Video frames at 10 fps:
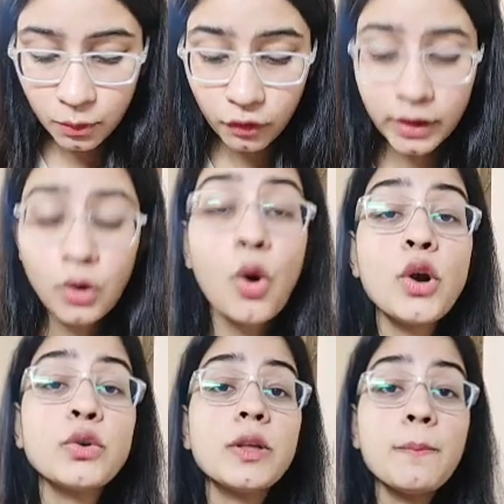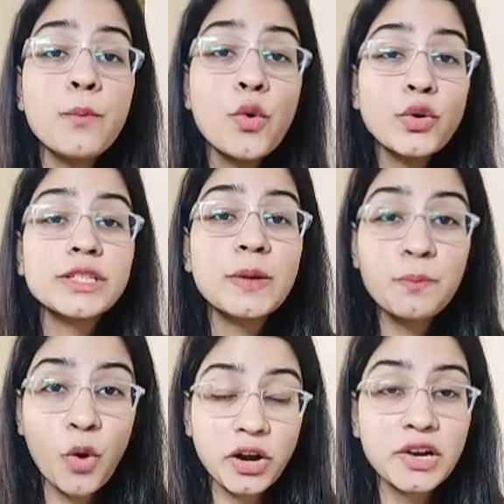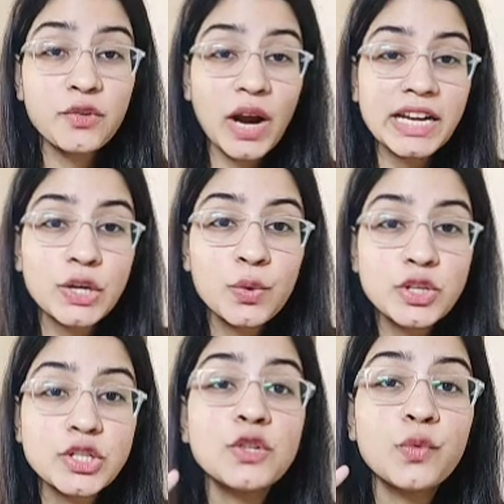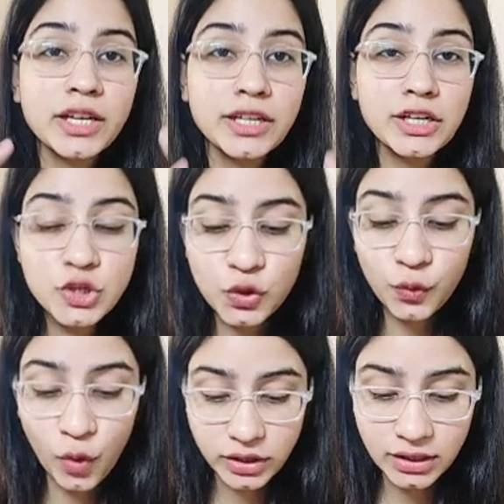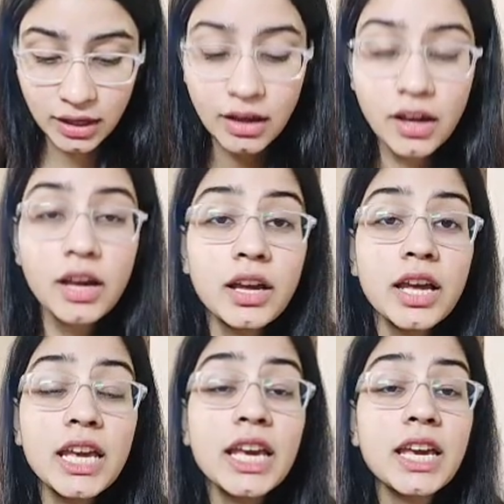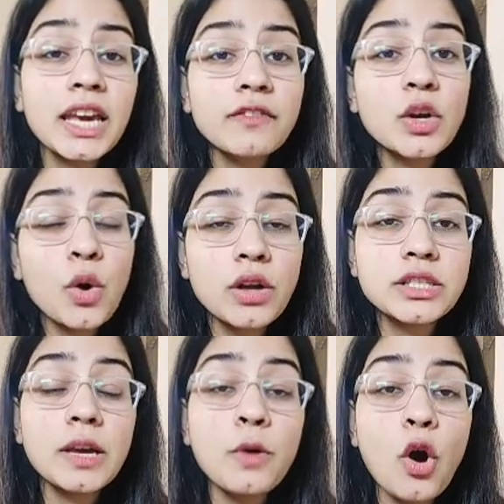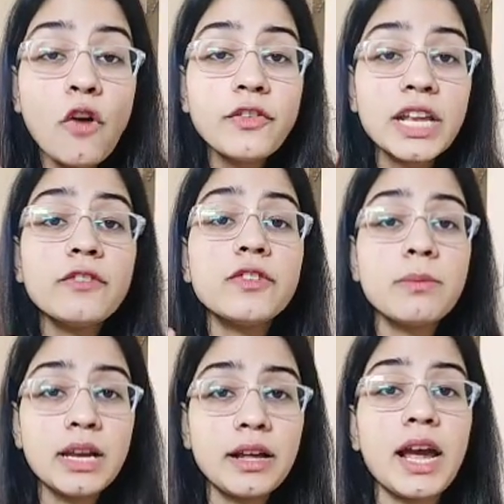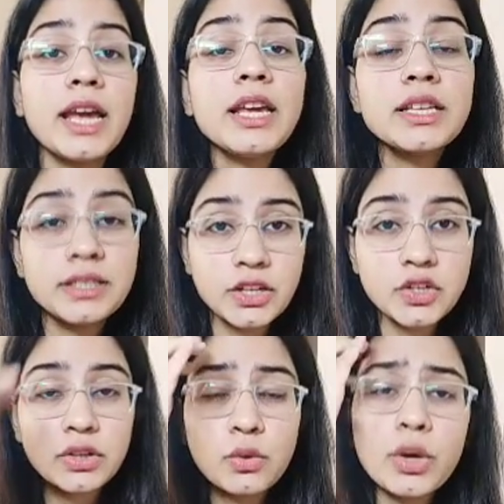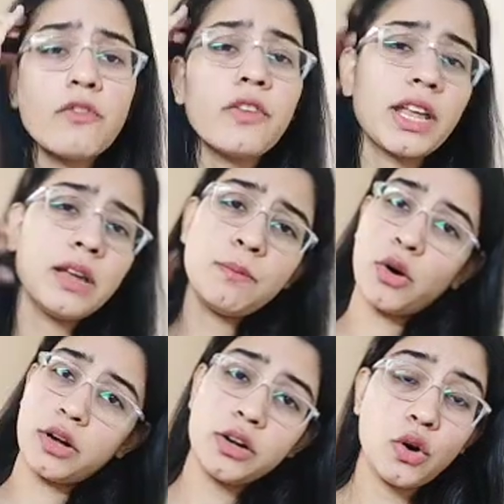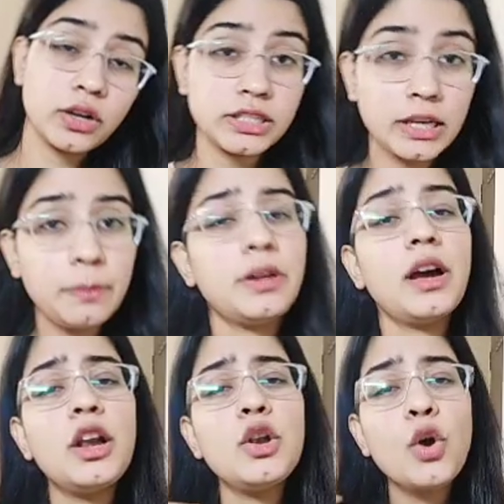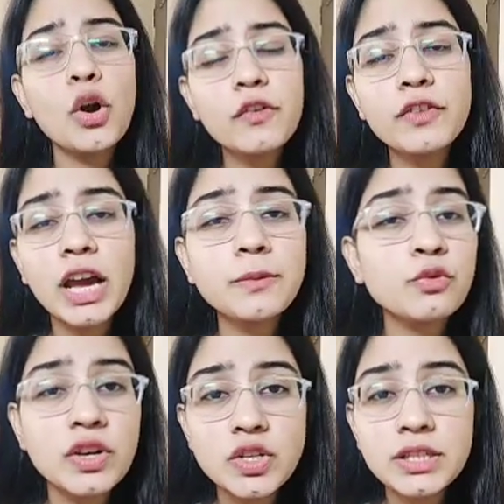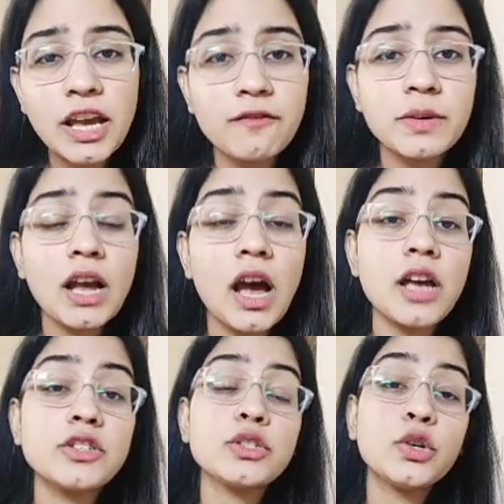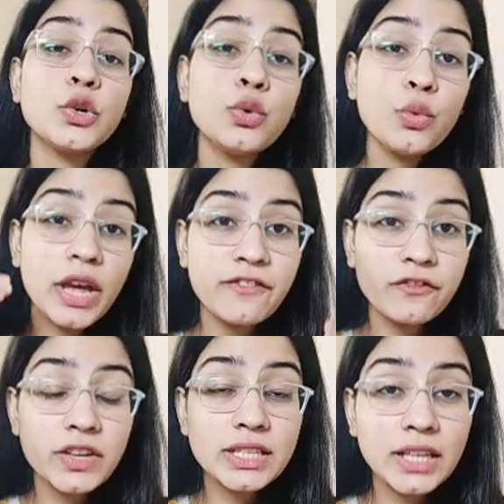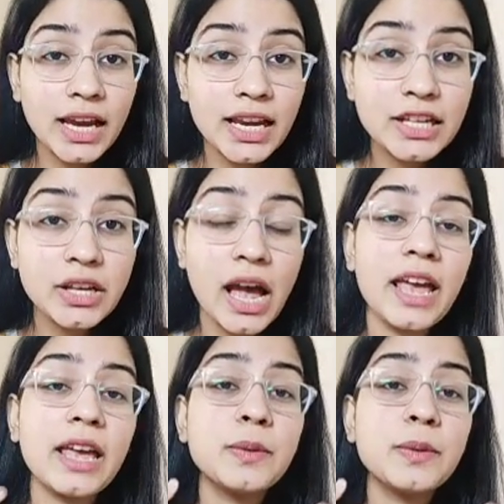Then moving on to the most important writer, which is Victor Shavorsky. He gave the concept of defamiliarization. Okay, very important concept. A lot of time questions have been asked. Do emphasize.